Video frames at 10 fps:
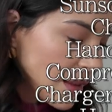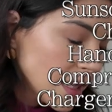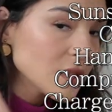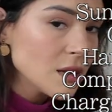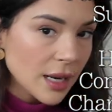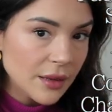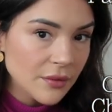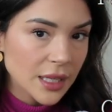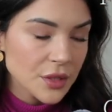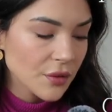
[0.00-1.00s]
that's not
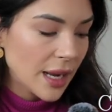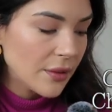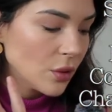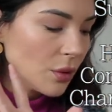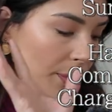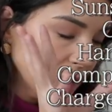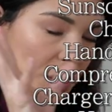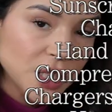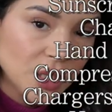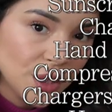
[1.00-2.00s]
in-flight survival, but
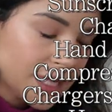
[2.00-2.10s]
just good